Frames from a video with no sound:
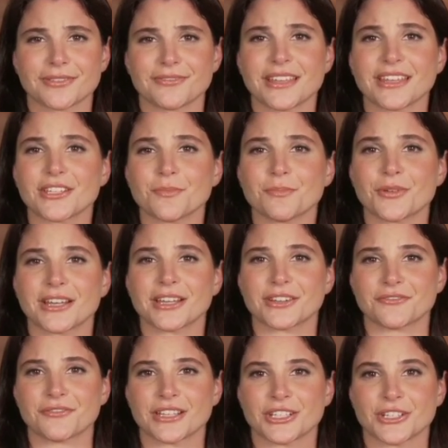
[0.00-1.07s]
These are
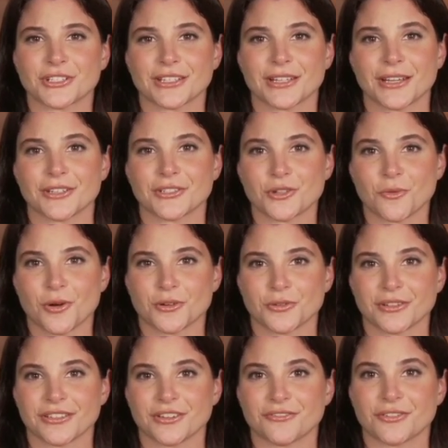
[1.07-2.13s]
pre-configured to work
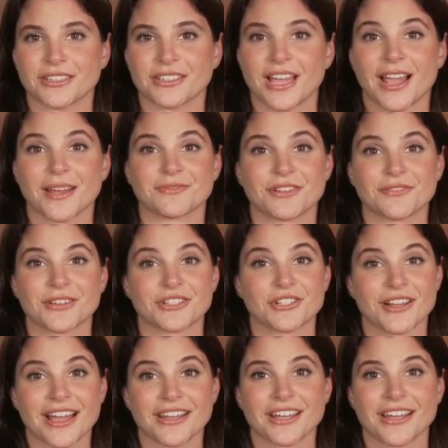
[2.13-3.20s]
with different types of
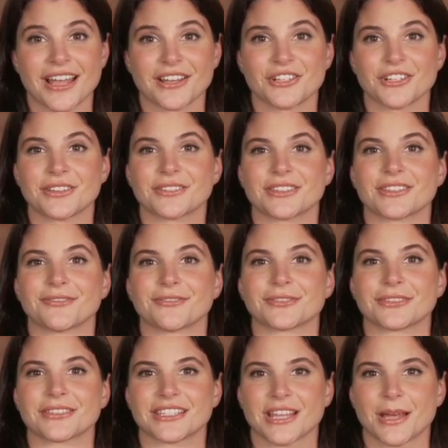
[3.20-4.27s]
internet connections.
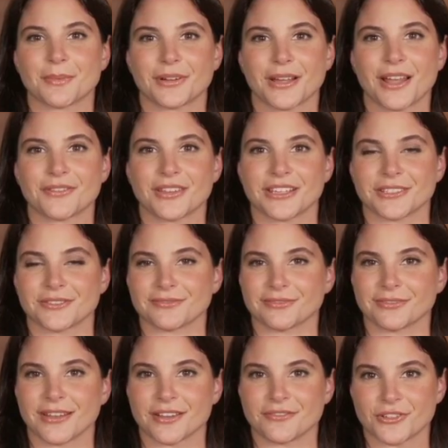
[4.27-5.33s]
Step 11.
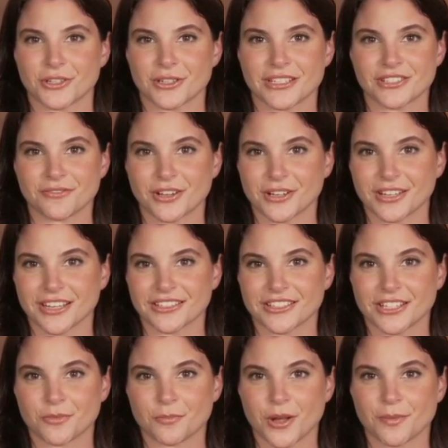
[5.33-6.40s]
If you're
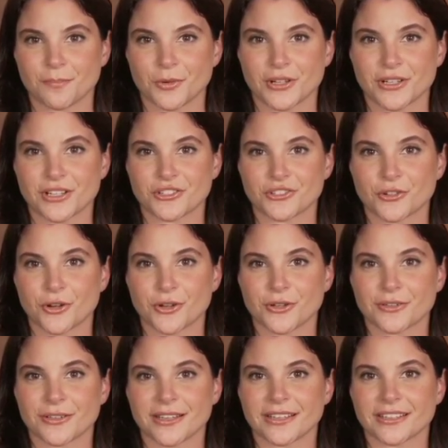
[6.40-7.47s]
experienced and want more
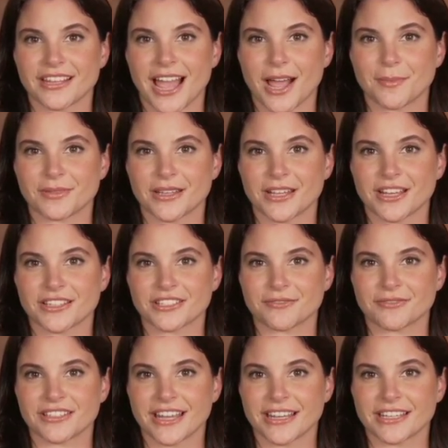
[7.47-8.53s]
control, tap the
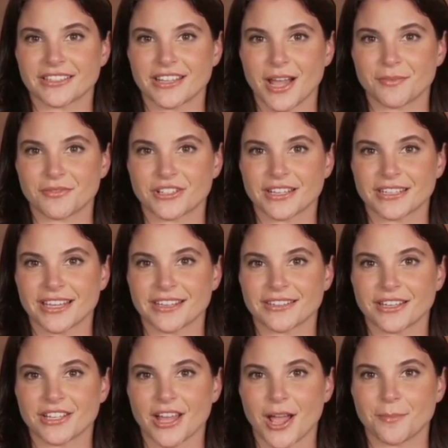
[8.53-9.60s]
Custom Settings option in
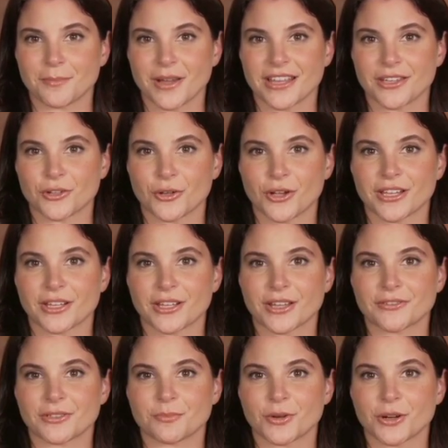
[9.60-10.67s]
the top right corner
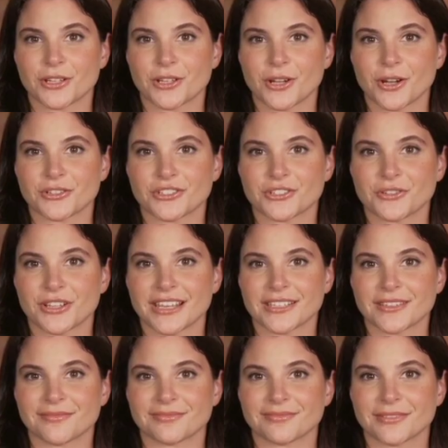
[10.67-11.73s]
of the protocol
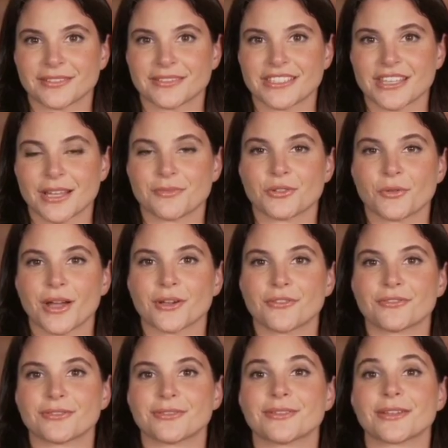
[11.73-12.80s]
screen. Step 12.
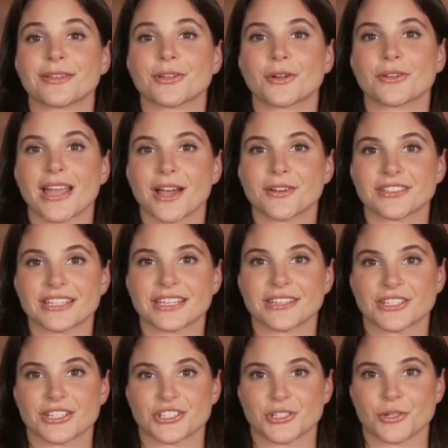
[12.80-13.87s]
You'll now see
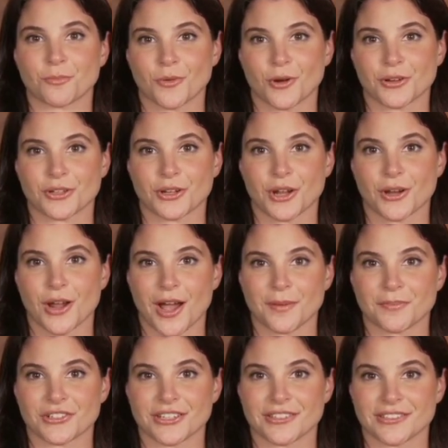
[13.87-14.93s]
additional protocol
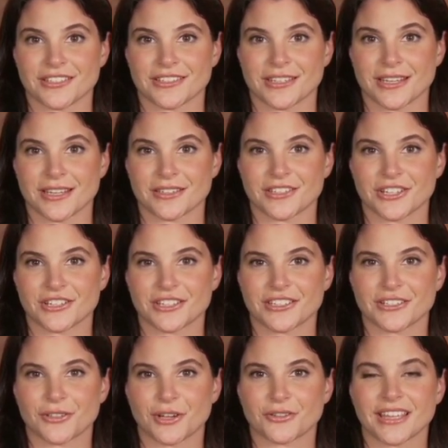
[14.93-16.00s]
options, such as
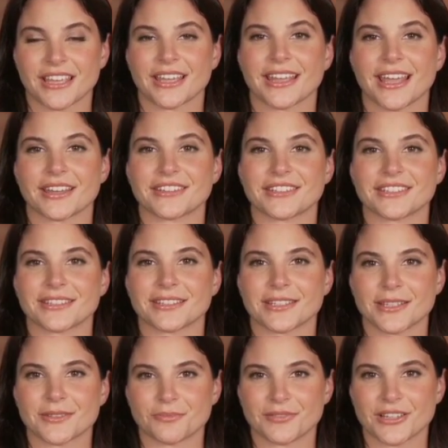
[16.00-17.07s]
Slowdns,
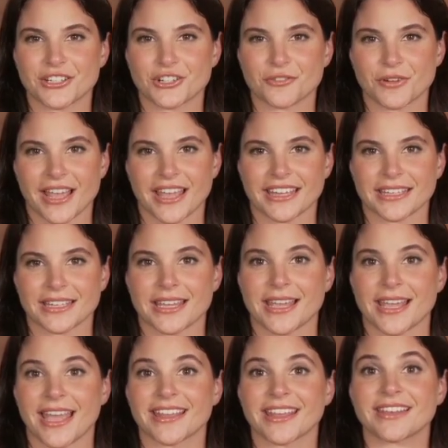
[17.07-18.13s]
V2RA,
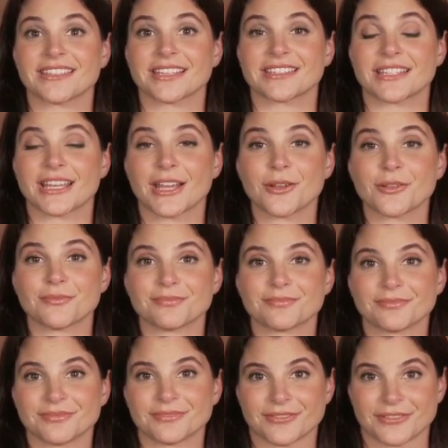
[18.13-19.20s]
and SSL.
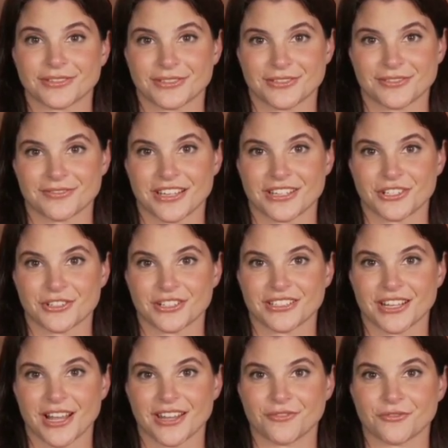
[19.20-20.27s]
These are
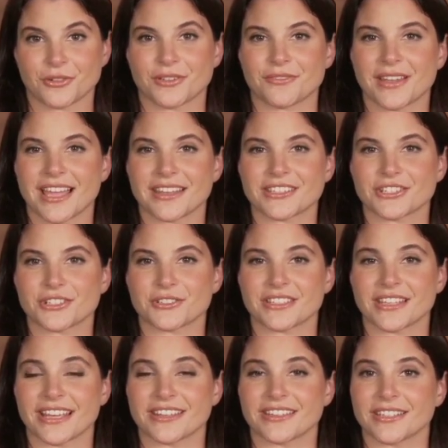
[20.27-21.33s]
designed for advanced use
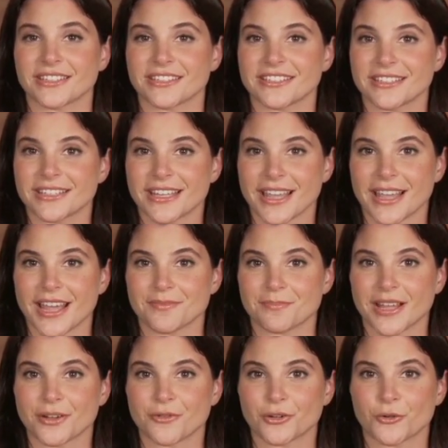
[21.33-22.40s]
cases and
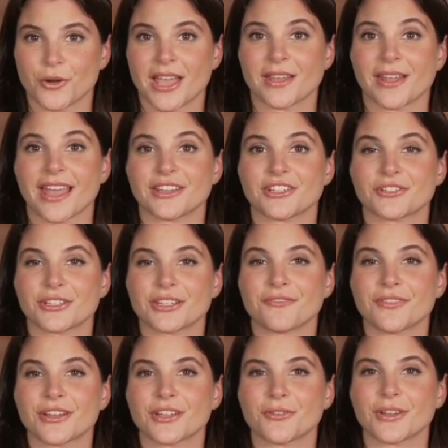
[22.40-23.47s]
may require extra
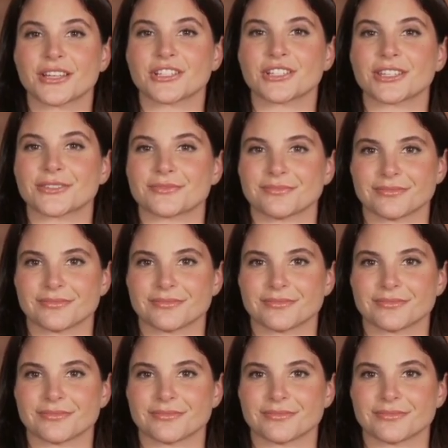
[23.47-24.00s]
configuration.